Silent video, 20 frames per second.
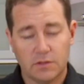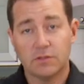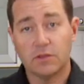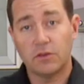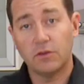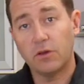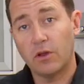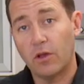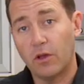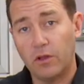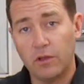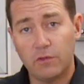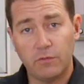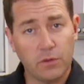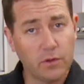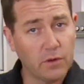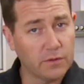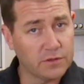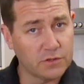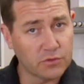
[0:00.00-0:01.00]
So not only have
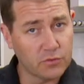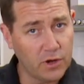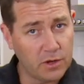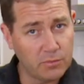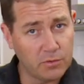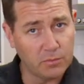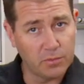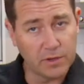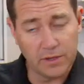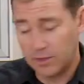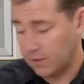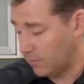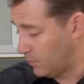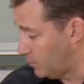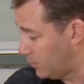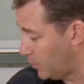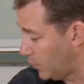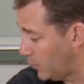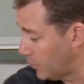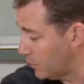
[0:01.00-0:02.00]
we got the scraper beater,
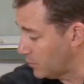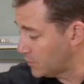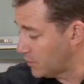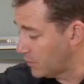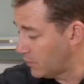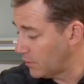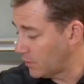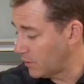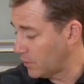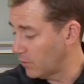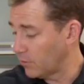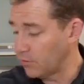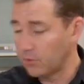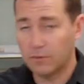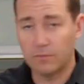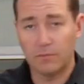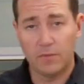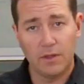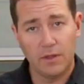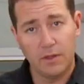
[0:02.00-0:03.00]
but we also
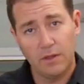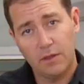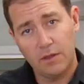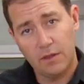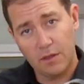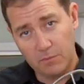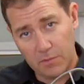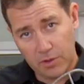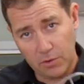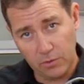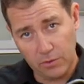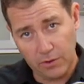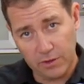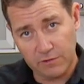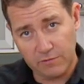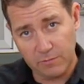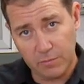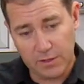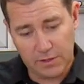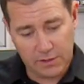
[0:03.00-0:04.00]
include a metal
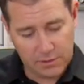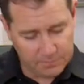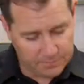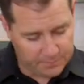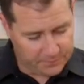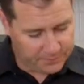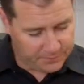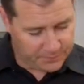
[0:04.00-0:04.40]
leaf beater,